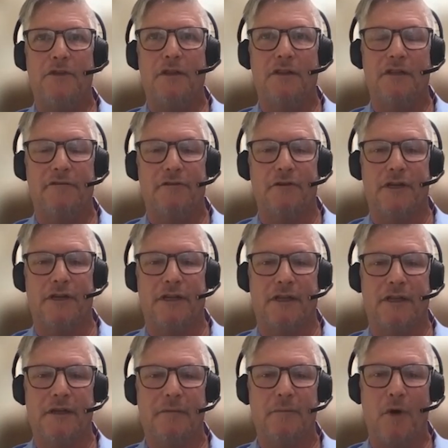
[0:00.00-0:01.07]

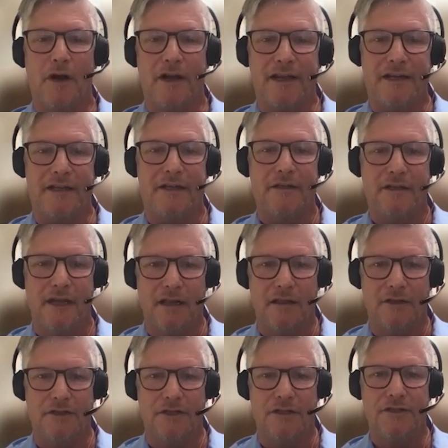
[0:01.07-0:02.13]
delivering market
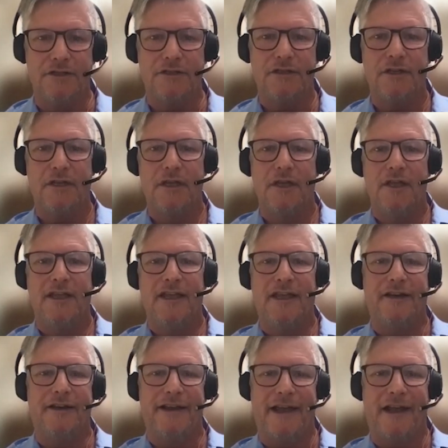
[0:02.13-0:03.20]
intelligence
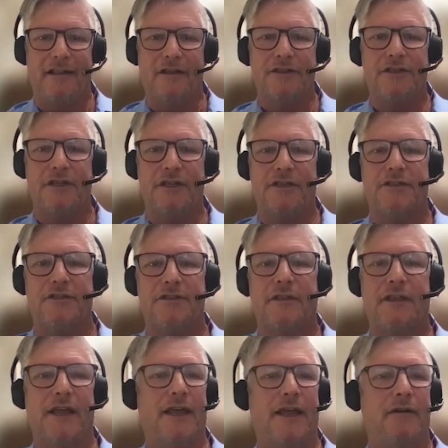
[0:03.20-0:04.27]
and analysis
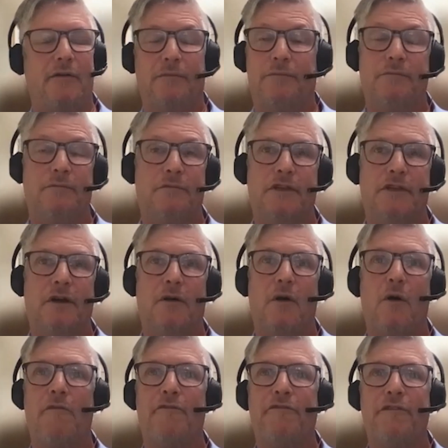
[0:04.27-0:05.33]
that
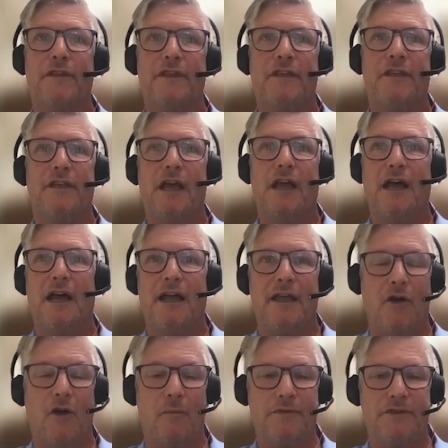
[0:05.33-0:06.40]
hopefully
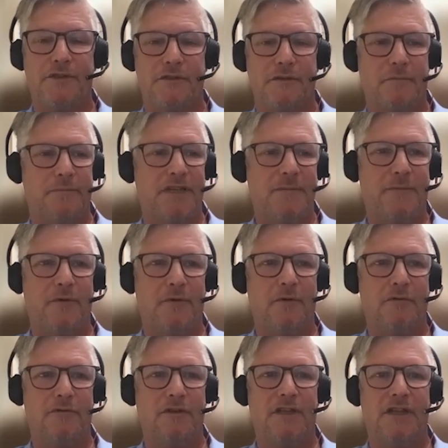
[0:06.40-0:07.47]
helps
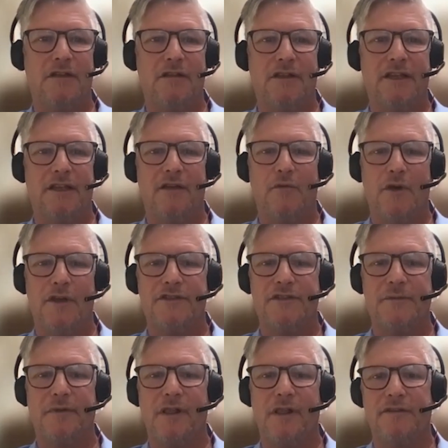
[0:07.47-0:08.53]
people dealing with
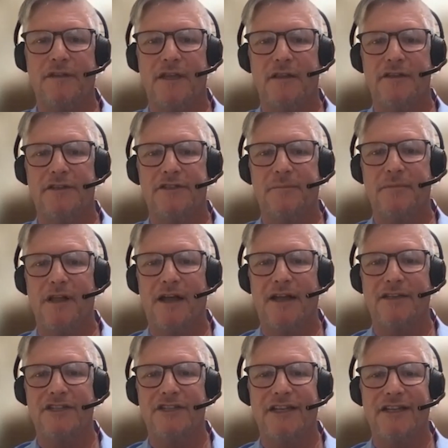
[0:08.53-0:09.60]
daily
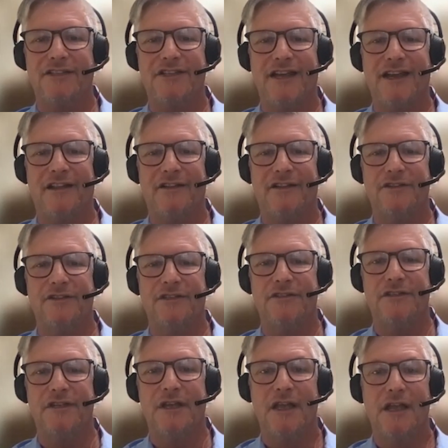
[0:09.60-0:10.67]
supply chain
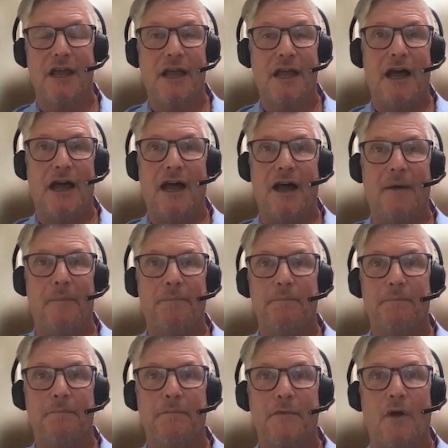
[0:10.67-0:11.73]
challenges.
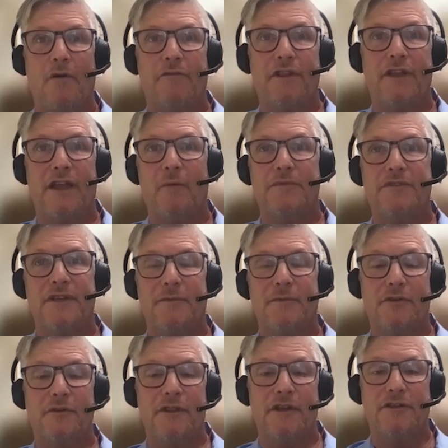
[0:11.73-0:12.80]
Hopefully helps them
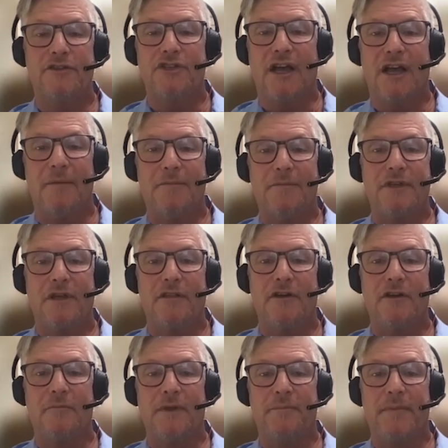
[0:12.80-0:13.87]
do their jobs a
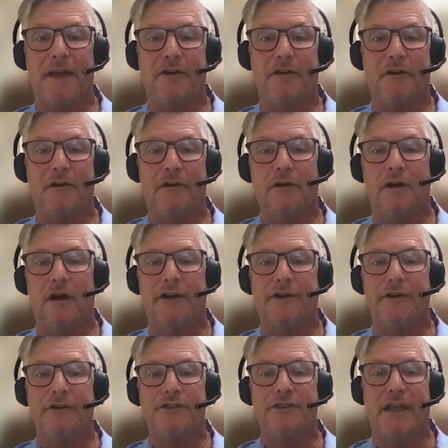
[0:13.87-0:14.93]
little bit better or
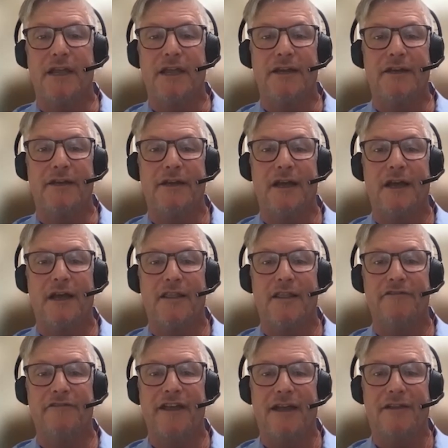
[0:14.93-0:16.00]
understand
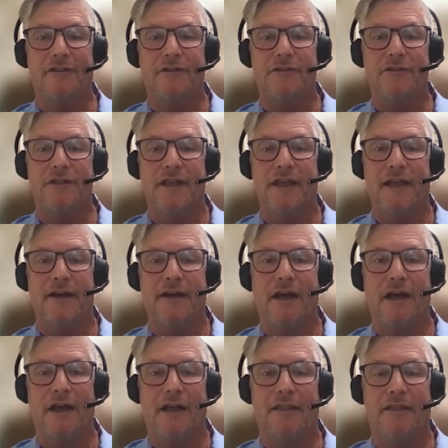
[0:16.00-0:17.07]
the factors that
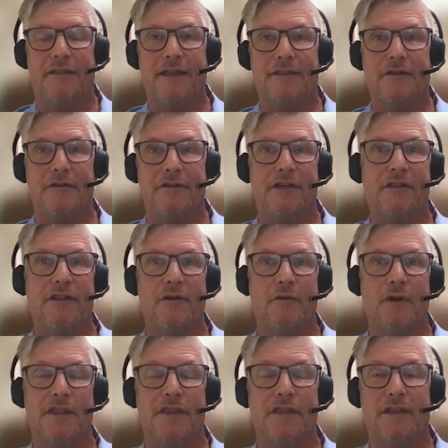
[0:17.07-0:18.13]
they're dealing
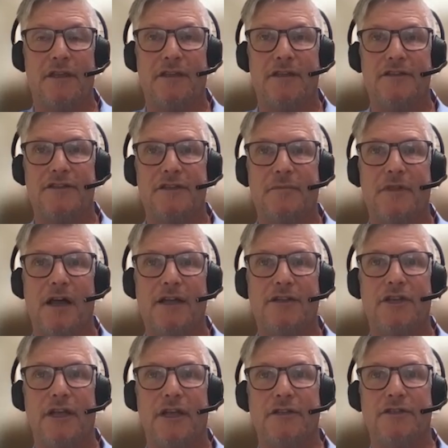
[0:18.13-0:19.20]
with in the supply
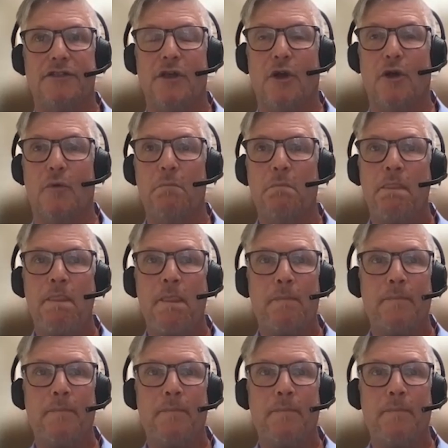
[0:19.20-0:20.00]
chain. So